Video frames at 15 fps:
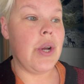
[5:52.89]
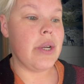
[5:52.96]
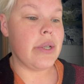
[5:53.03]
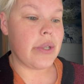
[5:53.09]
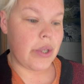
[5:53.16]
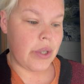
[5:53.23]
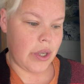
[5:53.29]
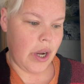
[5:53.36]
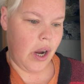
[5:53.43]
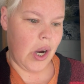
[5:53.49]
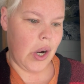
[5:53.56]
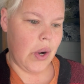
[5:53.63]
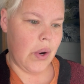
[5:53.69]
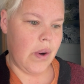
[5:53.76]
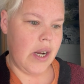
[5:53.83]

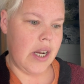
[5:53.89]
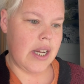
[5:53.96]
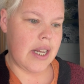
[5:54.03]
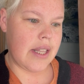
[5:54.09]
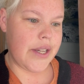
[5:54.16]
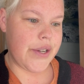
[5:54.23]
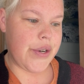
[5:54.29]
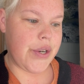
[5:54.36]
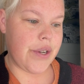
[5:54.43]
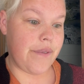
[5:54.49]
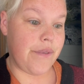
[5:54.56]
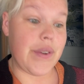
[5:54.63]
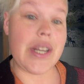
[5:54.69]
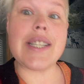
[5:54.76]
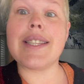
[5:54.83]
So this should
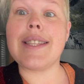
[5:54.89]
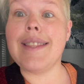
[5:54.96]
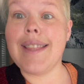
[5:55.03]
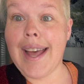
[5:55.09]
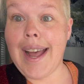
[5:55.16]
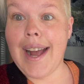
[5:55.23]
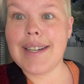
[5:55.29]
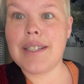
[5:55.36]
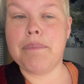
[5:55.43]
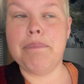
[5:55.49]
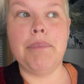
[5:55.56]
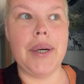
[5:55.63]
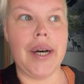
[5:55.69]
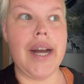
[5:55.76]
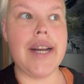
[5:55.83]
fix that,
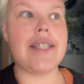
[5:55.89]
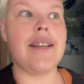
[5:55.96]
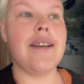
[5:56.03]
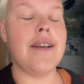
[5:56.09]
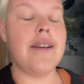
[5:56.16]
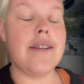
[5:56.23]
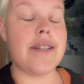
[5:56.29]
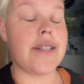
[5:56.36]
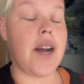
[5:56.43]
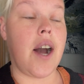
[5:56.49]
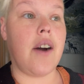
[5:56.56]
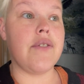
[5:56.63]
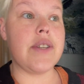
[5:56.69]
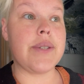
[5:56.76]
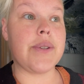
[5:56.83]
but this
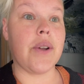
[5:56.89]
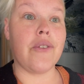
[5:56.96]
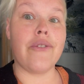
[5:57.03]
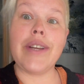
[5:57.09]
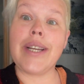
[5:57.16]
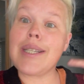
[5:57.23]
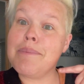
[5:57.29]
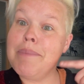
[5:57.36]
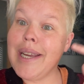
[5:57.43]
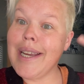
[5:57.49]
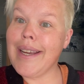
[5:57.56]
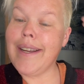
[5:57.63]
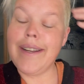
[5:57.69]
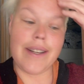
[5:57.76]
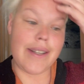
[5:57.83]
coffee's gonna fix
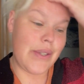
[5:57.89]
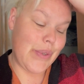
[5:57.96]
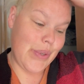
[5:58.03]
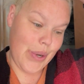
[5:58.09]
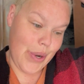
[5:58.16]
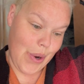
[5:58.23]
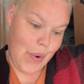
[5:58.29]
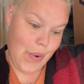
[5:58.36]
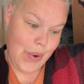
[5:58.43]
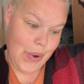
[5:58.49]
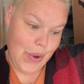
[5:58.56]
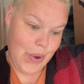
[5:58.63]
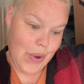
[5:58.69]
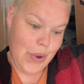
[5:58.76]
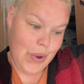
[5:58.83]
me. So,
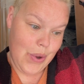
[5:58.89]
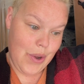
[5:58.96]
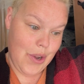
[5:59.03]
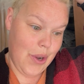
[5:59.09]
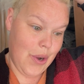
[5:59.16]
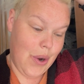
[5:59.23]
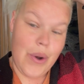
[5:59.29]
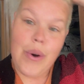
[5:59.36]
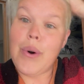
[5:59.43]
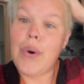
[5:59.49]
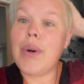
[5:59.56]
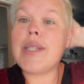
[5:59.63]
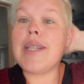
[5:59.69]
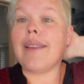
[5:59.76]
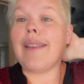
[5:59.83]

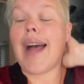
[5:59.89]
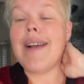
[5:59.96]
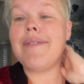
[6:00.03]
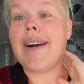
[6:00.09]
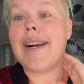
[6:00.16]
oh, to life I